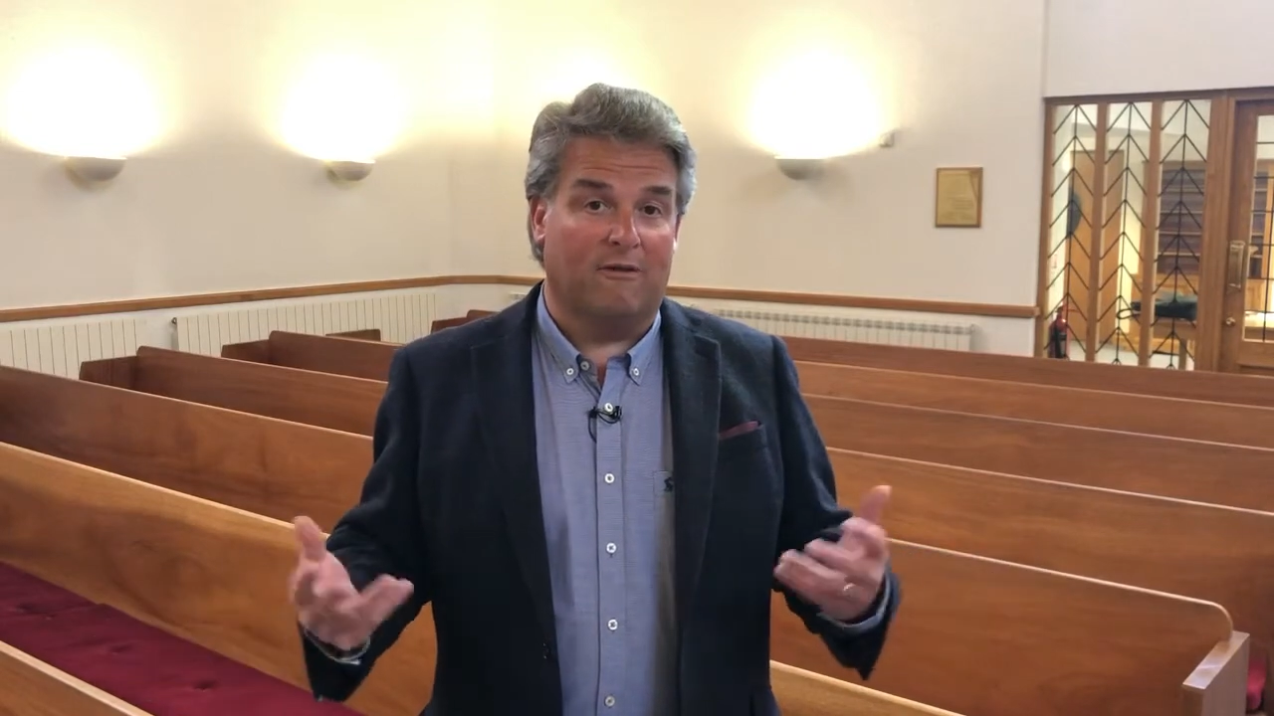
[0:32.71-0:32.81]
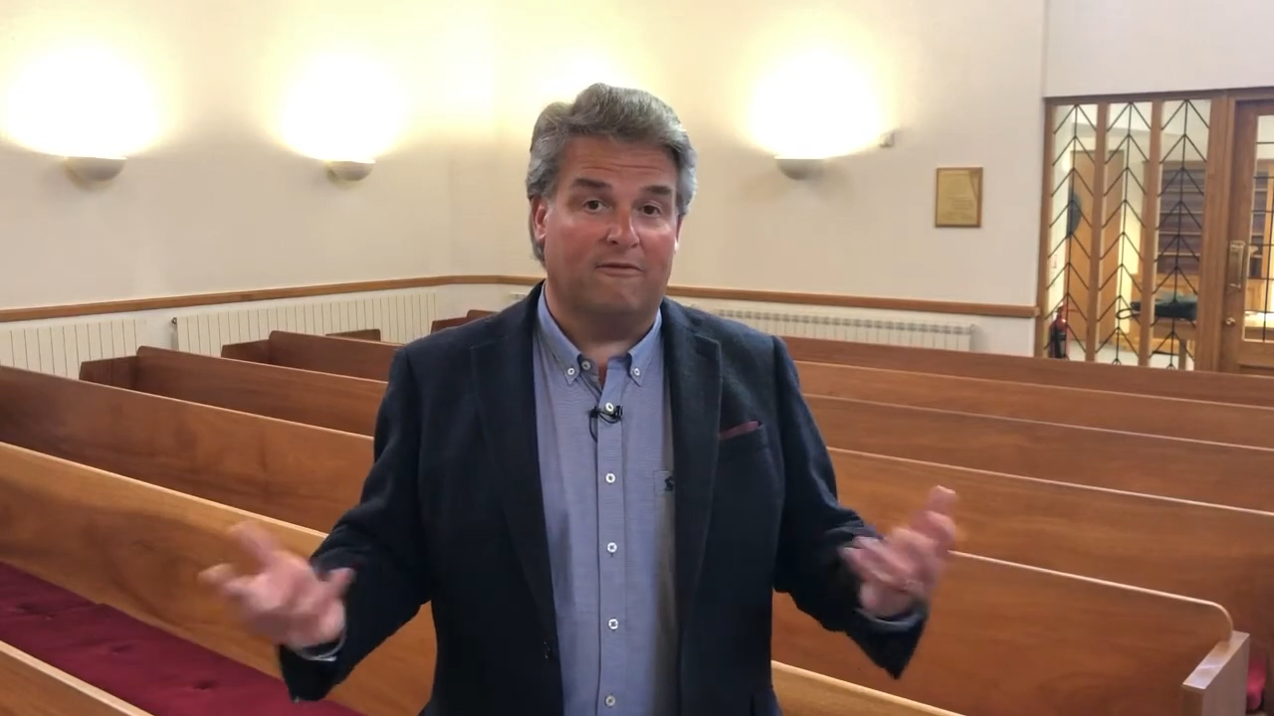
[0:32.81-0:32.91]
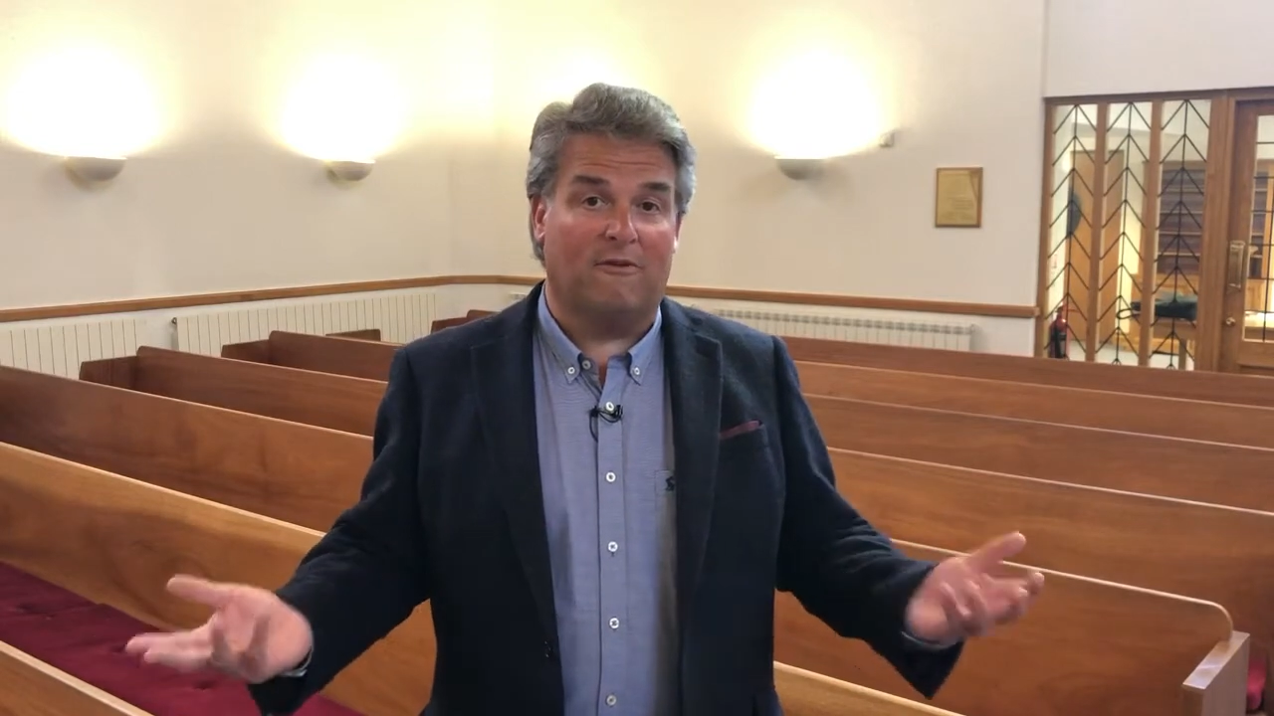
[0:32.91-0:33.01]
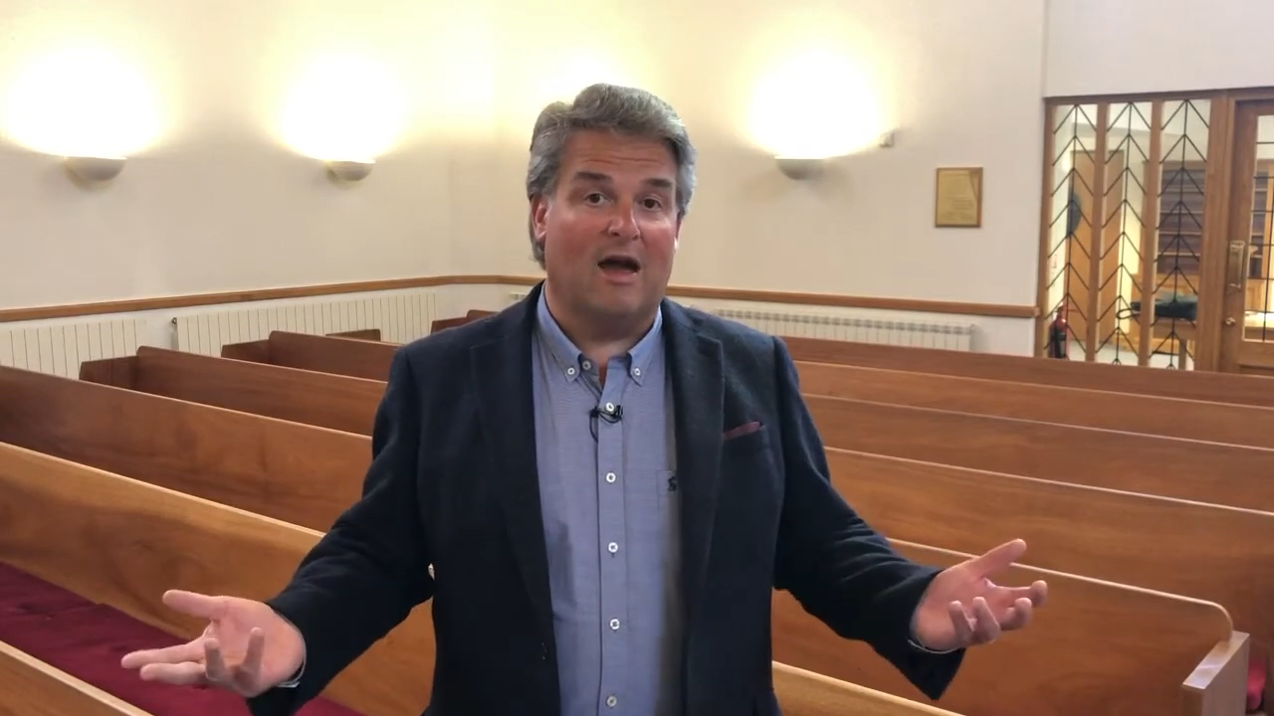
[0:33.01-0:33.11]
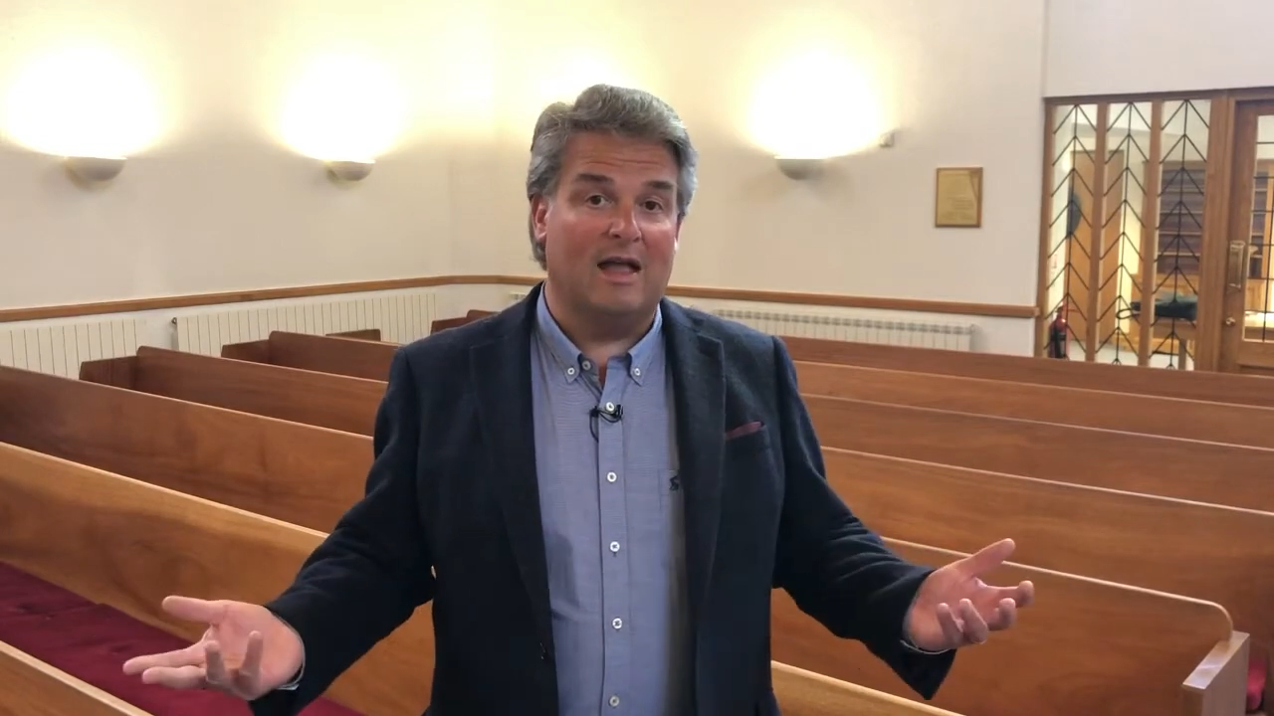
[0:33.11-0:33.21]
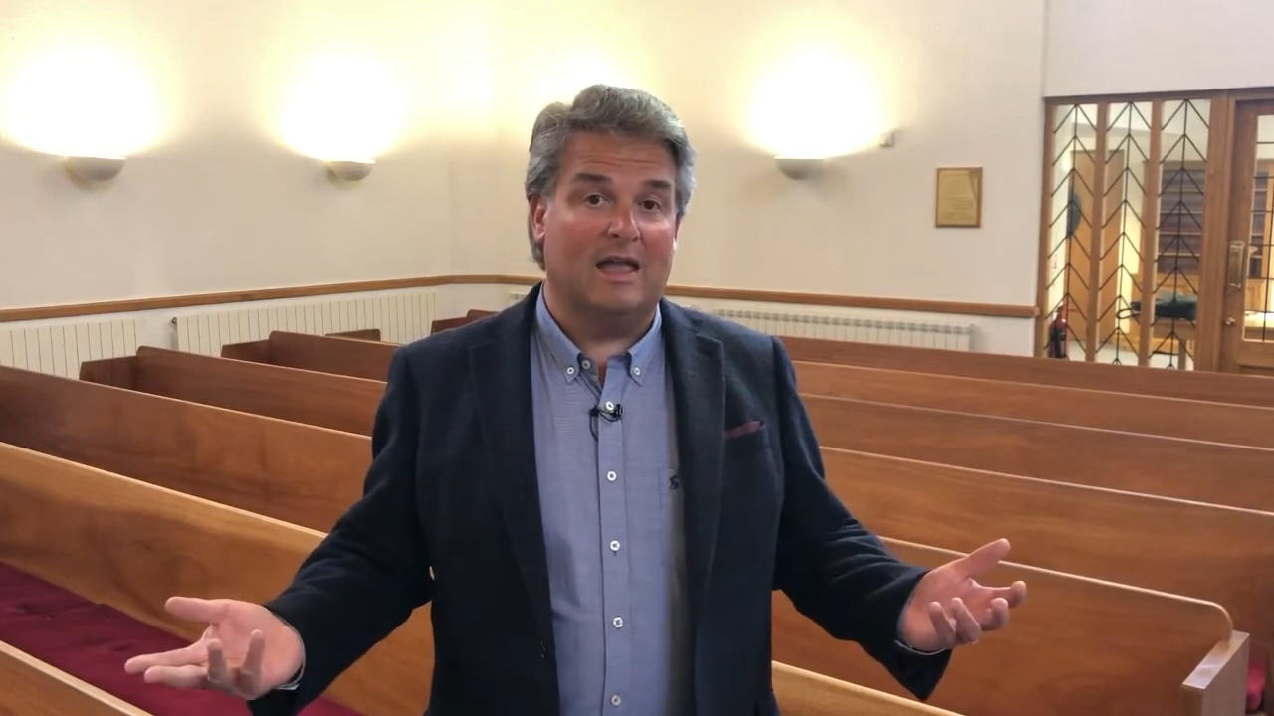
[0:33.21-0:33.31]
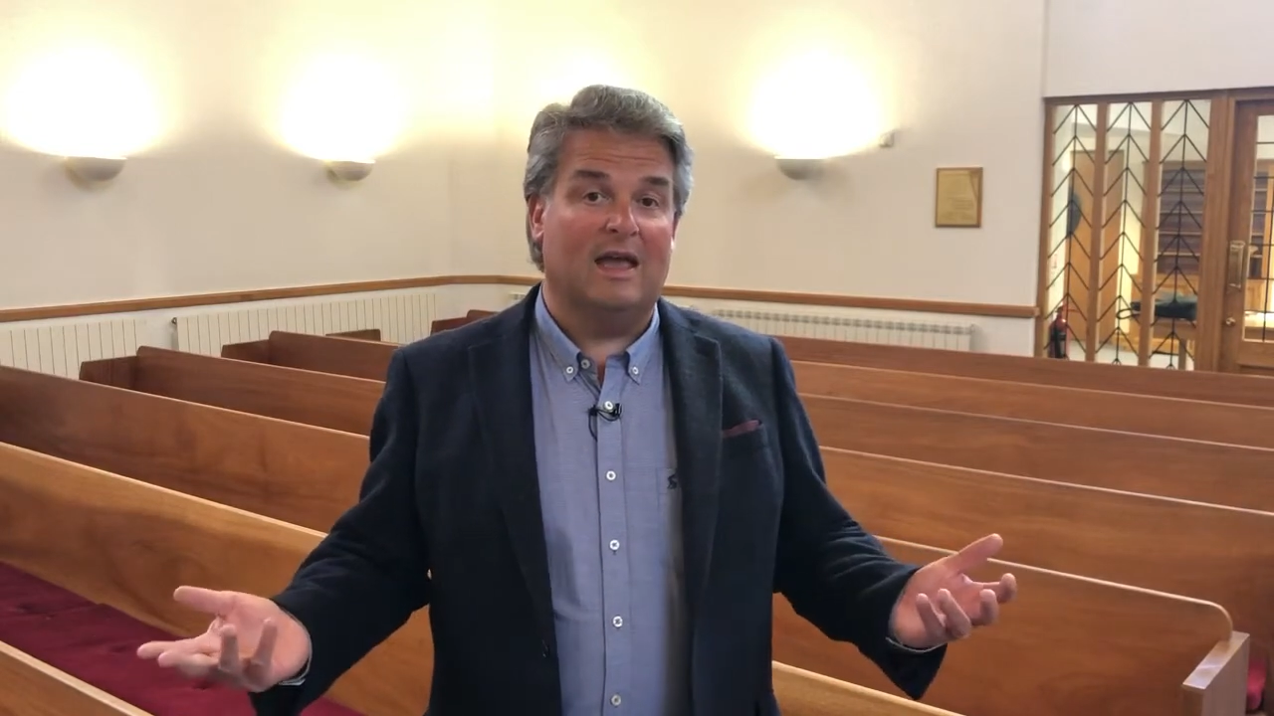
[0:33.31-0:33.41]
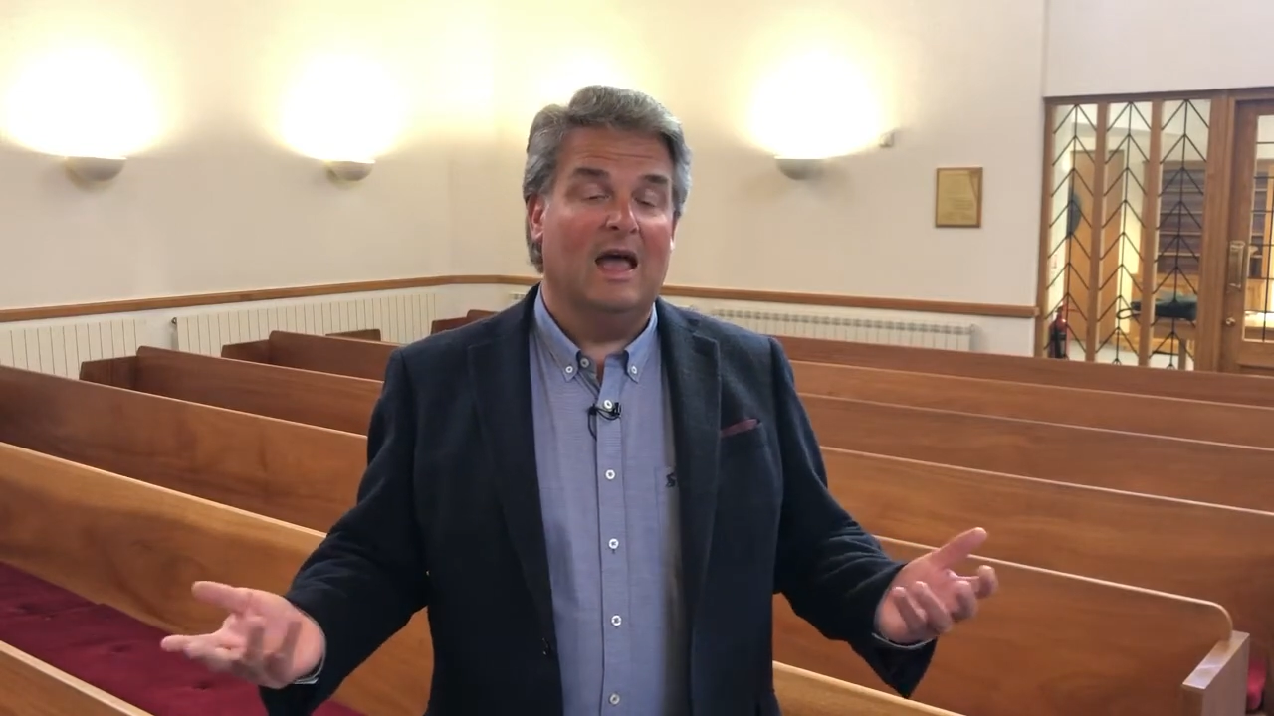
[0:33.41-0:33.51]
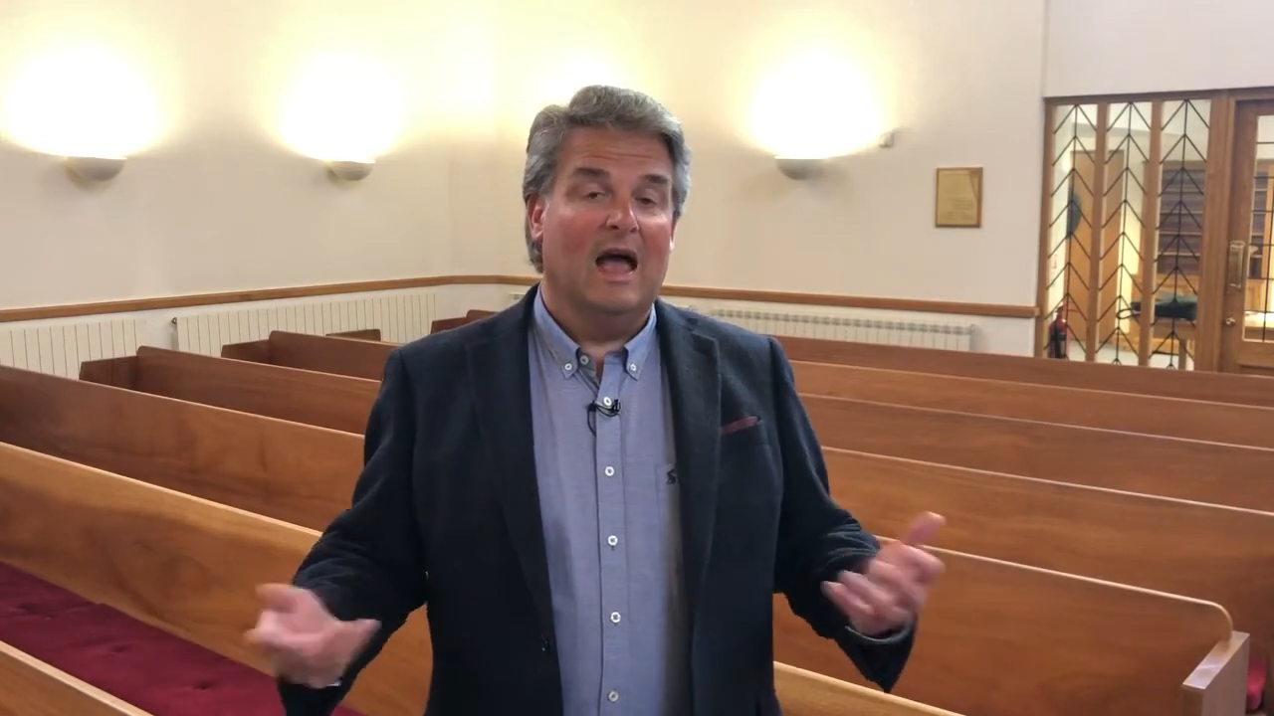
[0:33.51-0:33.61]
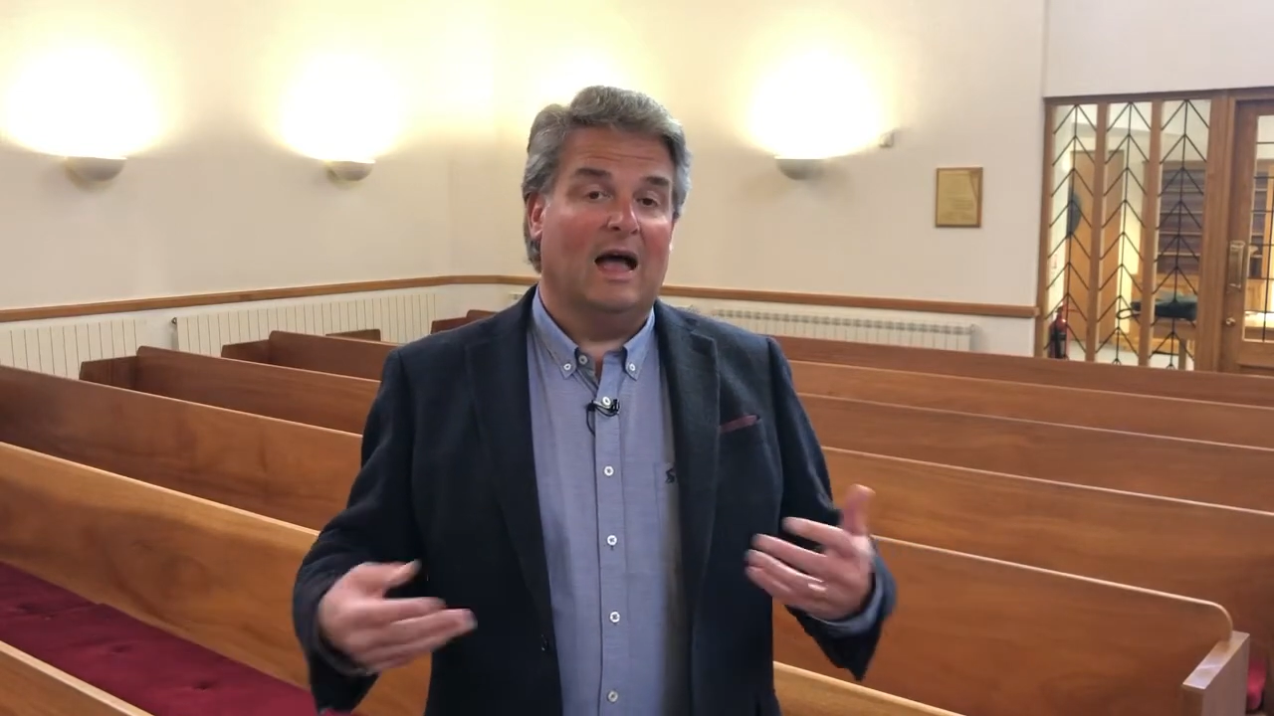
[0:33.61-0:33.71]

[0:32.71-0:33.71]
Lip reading: Friday